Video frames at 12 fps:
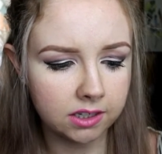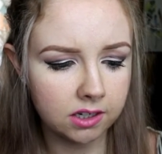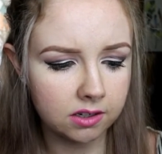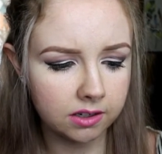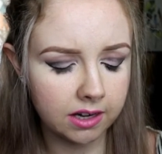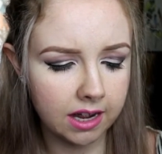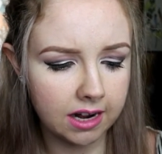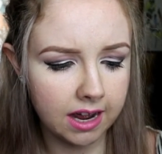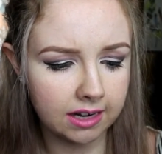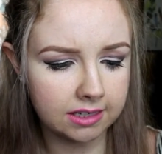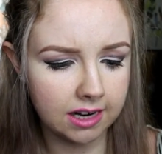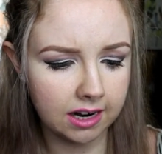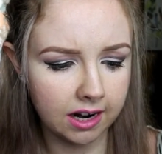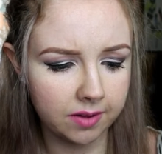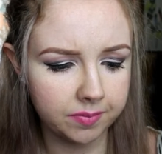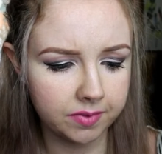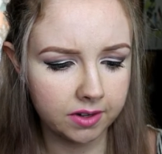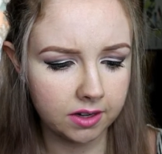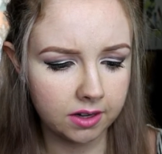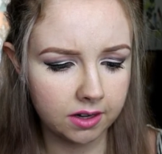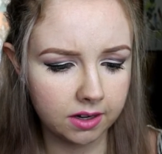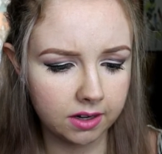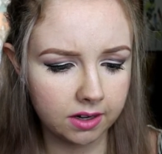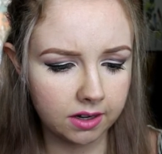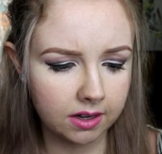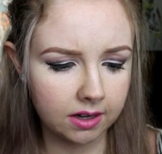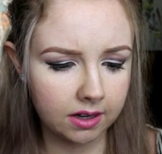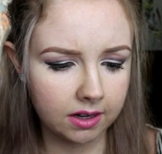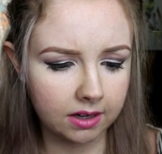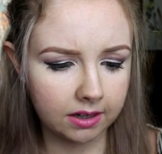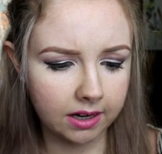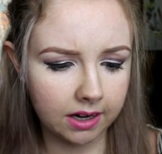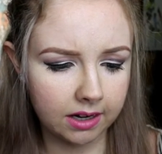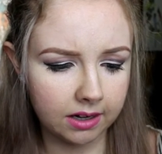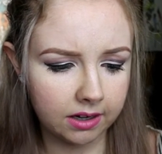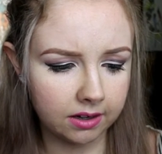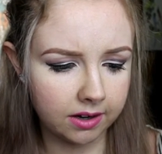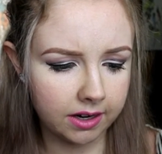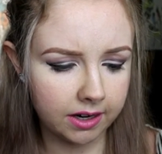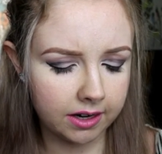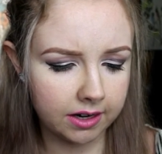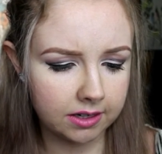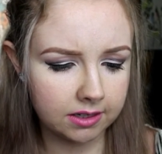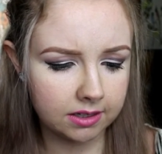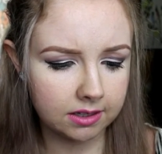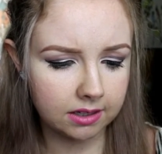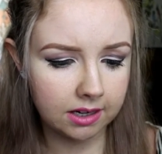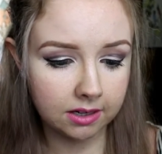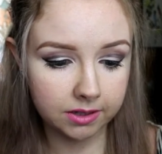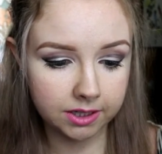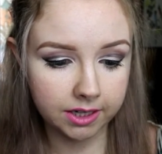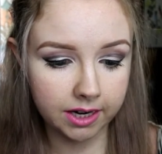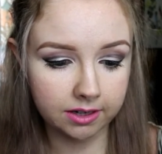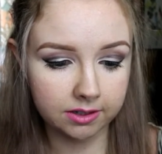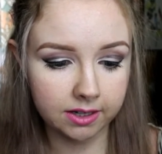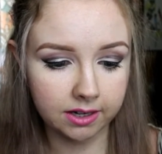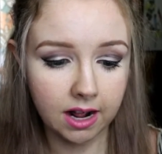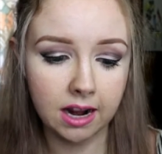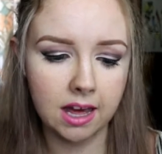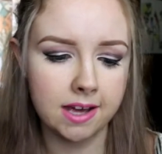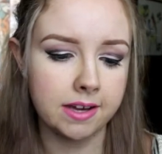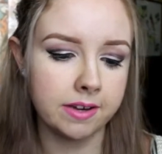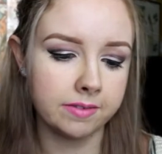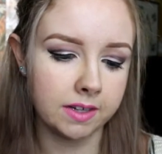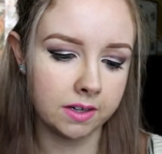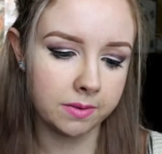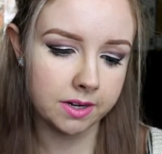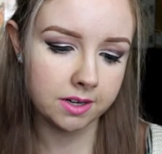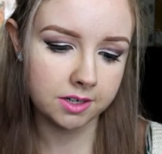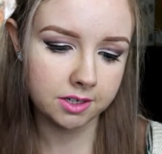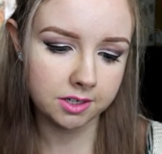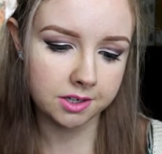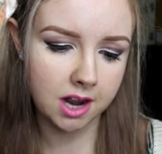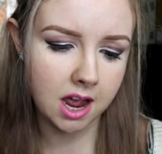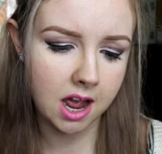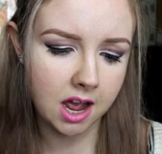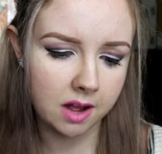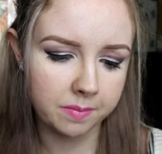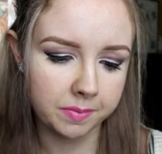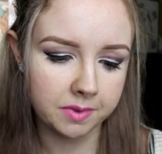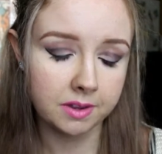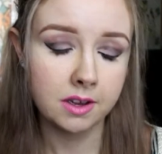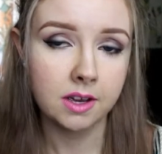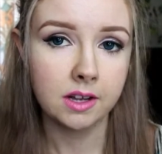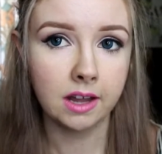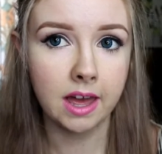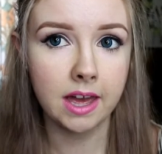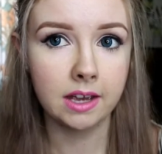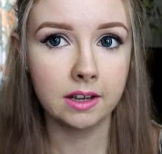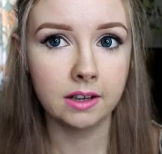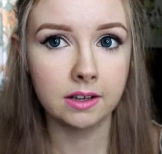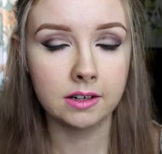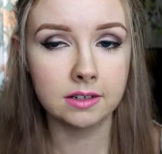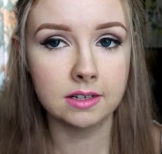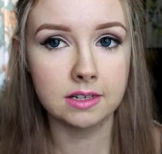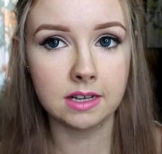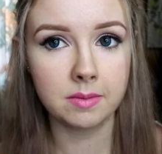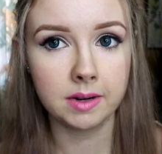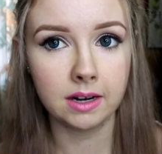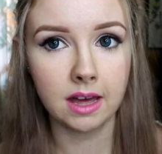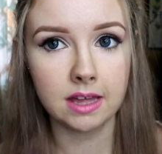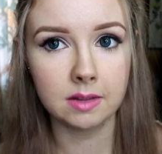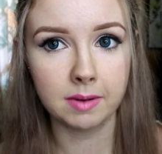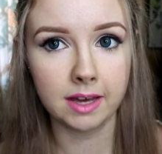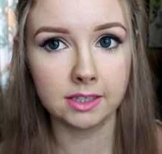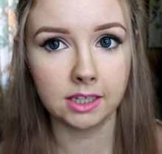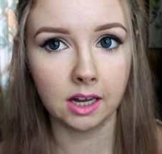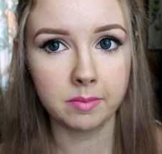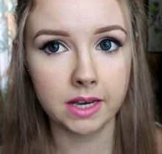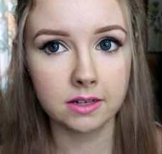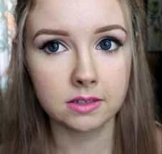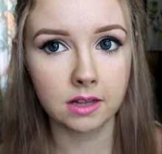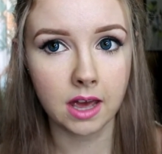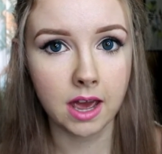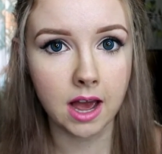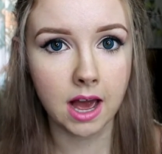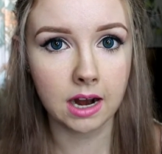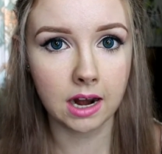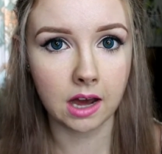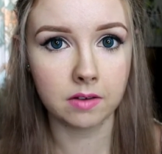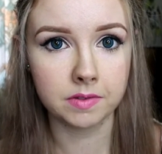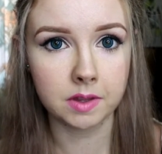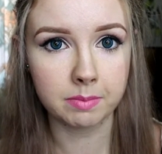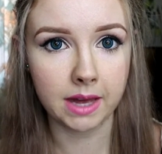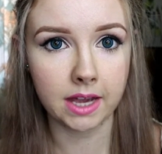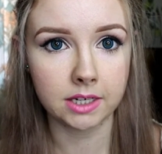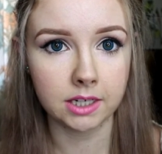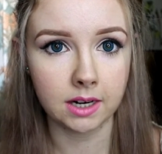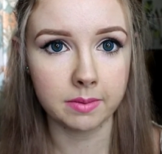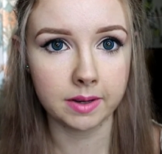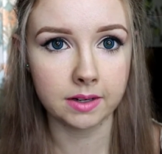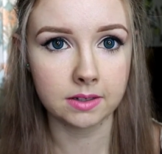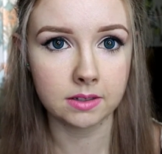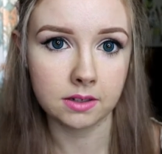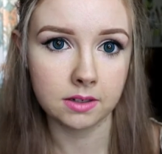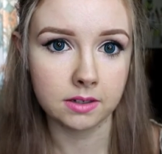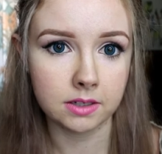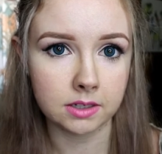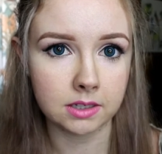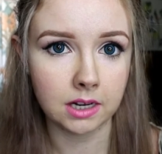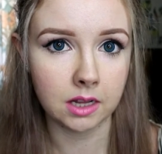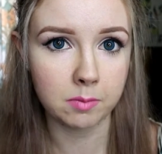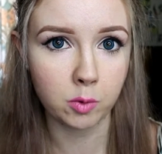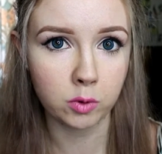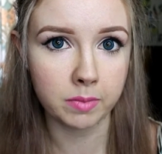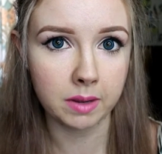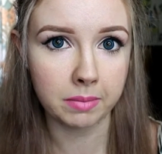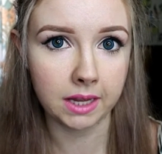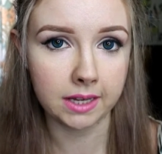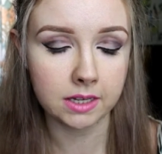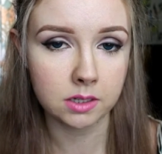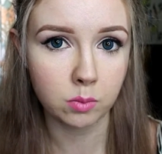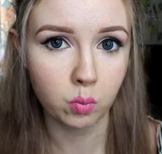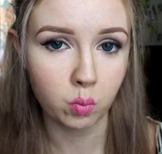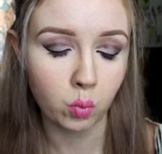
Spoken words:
look and act younger. Key ingredients, licorice extract. I love licorice, yum. Like, does anybody like the black jelly beans? Like, I love the black jelly beans. Just send them all to me, please.